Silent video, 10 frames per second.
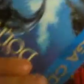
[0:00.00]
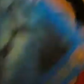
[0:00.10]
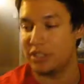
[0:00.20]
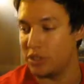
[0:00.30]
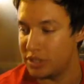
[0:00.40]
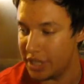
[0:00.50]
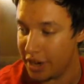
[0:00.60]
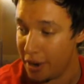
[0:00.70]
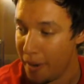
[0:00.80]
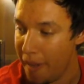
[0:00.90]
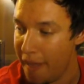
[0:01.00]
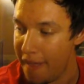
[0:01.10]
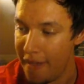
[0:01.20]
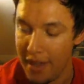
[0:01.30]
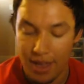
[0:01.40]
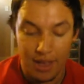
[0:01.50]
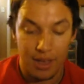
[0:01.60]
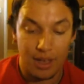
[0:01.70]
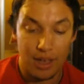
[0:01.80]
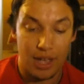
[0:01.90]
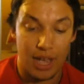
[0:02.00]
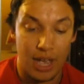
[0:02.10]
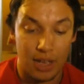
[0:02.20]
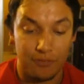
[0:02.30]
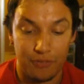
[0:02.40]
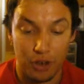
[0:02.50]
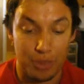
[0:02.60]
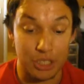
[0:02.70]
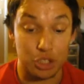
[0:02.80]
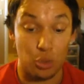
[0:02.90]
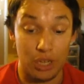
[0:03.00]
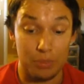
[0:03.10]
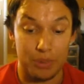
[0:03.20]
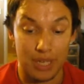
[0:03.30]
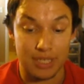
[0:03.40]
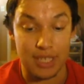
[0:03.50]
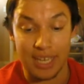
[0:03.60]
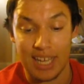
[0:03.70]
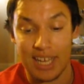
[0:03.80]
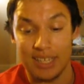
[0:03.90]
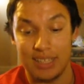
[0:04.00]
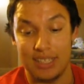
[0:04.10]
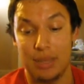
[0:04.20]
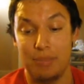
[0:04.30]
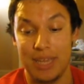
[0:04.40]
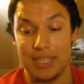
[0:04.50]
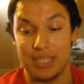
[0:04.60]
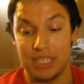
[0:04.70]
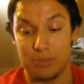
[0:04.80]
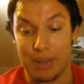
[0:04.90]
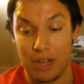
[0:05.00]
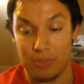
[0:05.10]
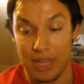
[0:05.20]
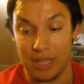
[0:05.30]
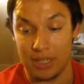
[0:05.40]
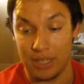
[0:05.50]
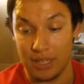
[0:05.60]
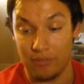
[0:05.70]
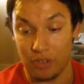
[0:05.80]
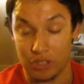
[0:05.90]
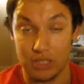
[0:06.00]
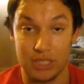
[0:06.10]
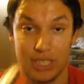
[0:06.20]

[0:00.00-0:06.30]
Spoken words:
Got those there. And for about 20 bucks I got the Amazing Spider-Man versus the